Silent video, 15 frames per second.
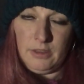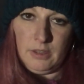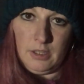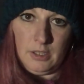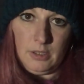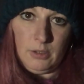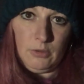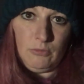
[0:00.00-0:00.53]

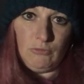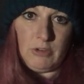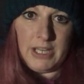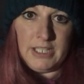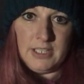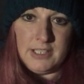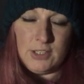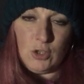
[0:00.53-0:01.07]
The
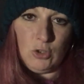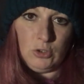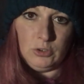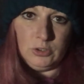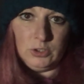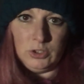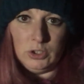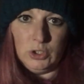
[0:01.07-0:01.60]
rain's
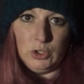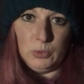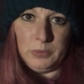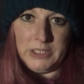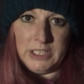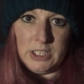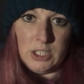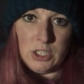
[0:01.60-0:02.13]
gone, the
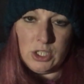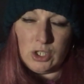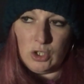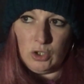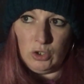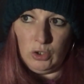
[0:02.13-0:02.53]
wind's